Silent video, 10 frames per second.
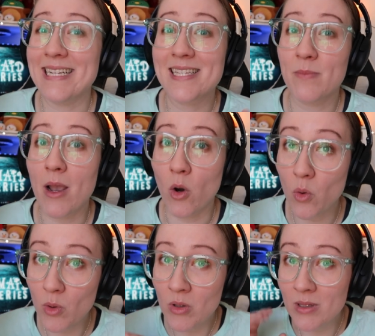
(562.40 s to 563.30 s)
is my
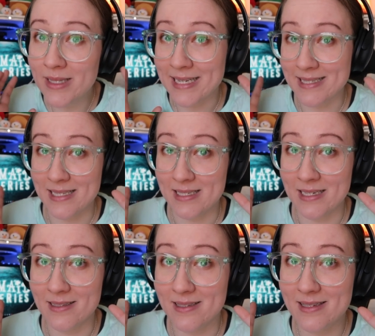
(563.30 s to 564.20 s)
whole
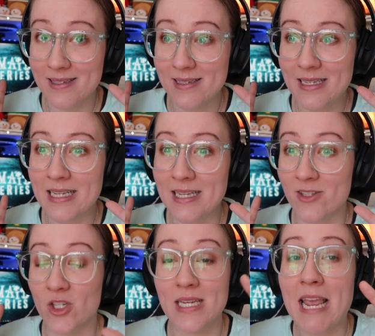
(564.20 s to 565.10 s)
existence, is
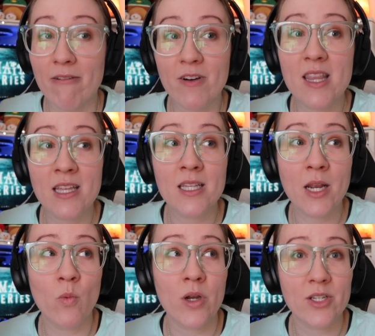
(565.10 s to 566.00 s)
just everything that
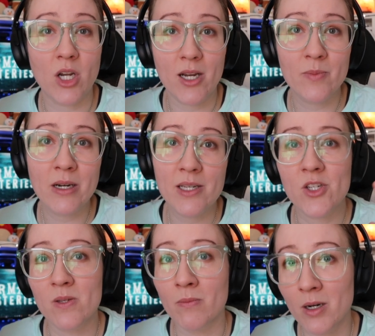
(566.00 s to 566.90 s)
I want to talk about is
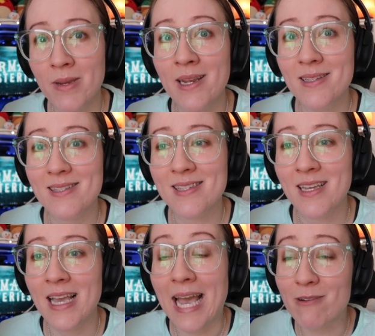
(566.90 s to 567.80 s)
just mermaids.
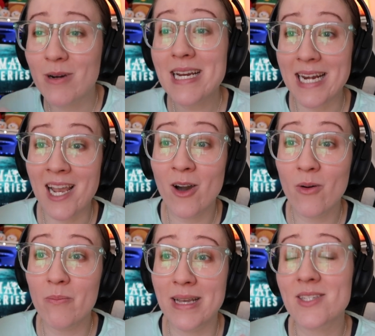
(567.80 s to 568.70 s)
And right
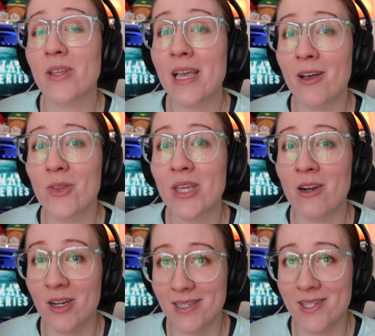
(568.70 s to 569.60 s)
now, mental health and
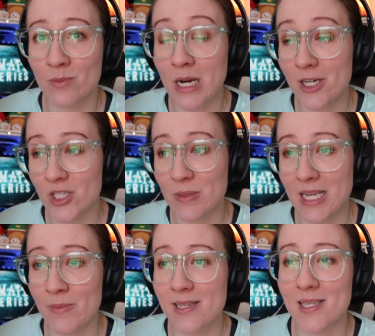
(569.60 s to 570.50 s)
autism are actually
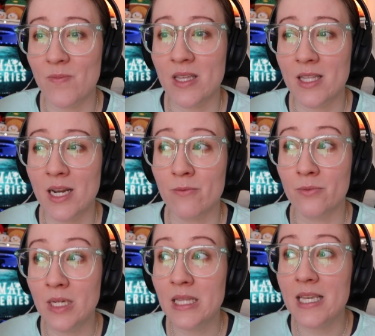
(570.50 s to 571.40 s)
becoming something that I
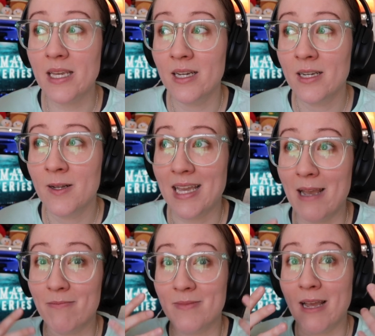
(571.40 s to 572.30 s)
really
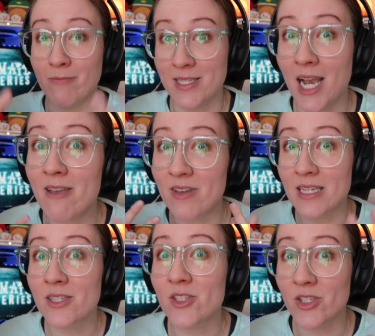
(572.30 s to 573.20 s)
I'm diving
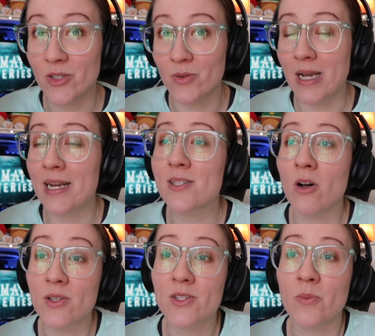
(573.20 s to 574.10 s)
into. And it's
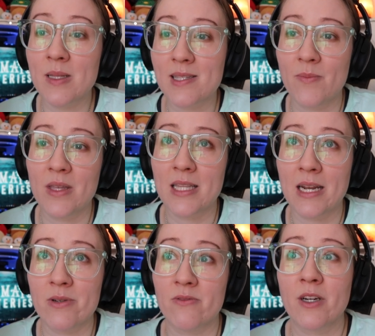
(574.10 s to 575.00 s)
also been something that
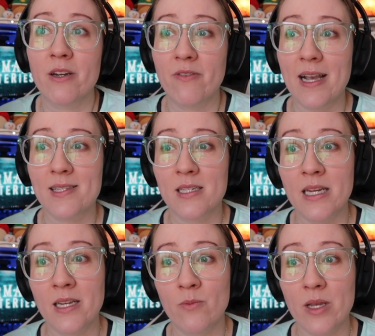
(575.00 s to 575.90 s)
I was very
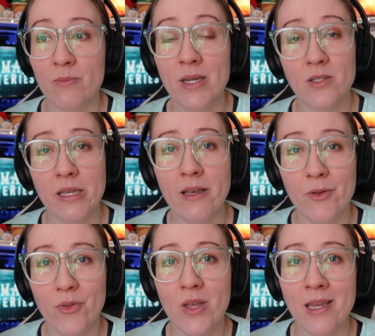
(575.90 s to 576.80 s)
fascinated with, mental
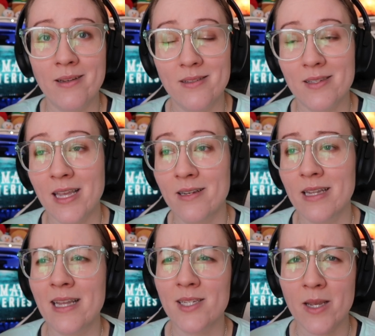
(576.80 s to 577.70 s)
health and
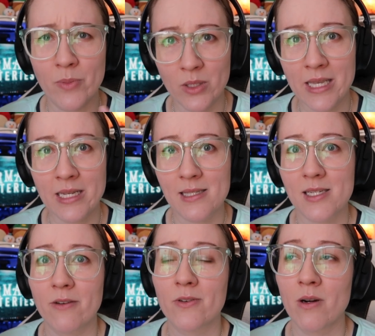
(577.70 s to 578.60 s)
anti-bullying and
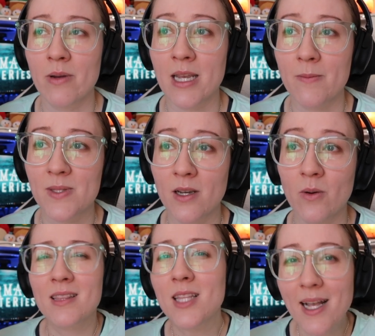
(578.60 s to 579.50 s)
stuff growing up.
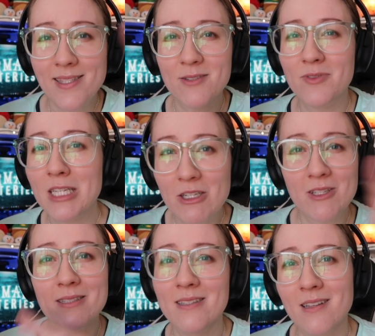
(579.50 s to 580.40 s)
So lots of
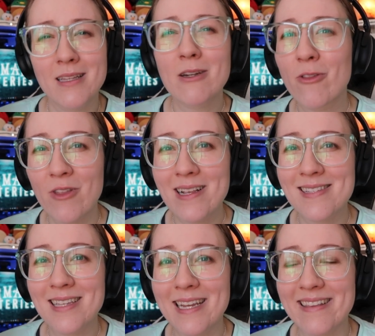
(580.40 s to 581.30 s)
little
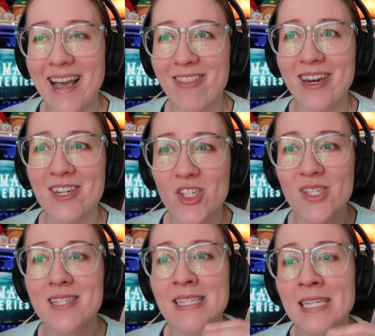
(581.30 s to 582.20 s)
things like that I
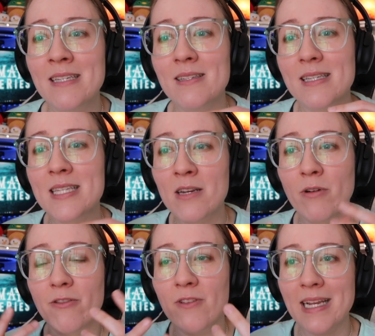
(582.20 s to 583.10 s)
just didn't see
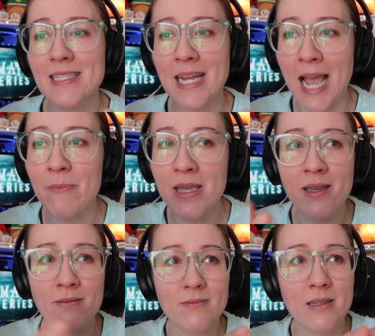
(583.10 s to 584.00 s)
reflected at
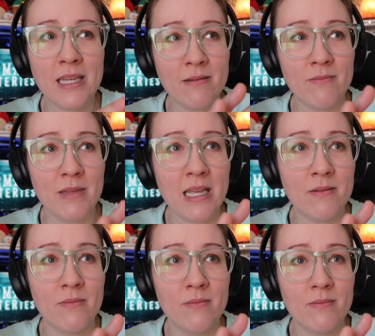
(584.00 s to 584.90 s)
me
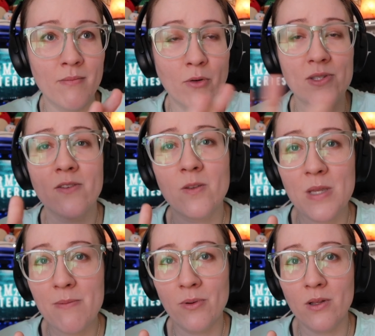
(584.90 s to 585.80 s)
in most of the
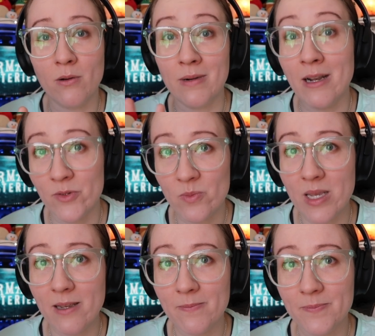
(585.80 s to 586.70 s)
people around
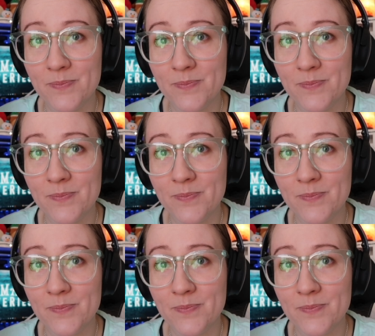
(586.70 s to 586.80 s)
me.